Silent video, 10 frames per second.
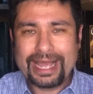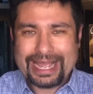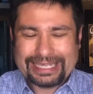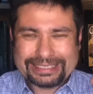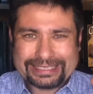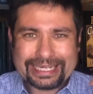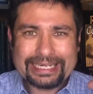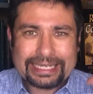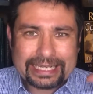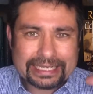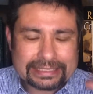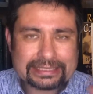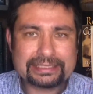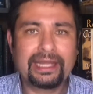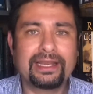in sending His
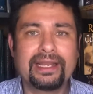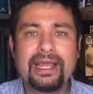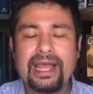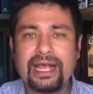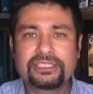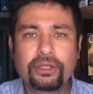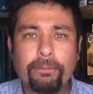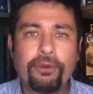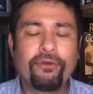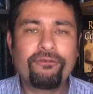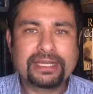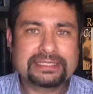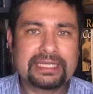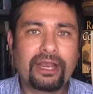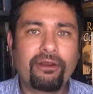Son as the perfect
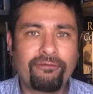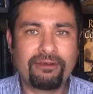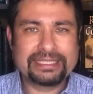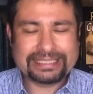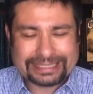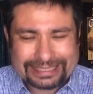sacrifice to